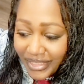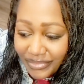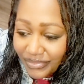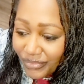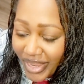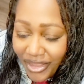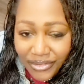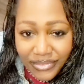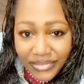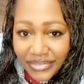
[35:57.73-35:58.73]

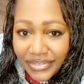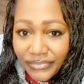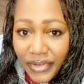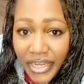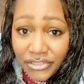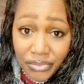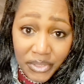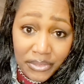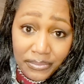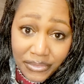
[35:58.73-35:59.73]
Wow. Find your
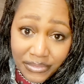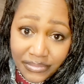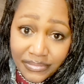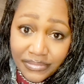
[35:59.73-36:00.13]
people.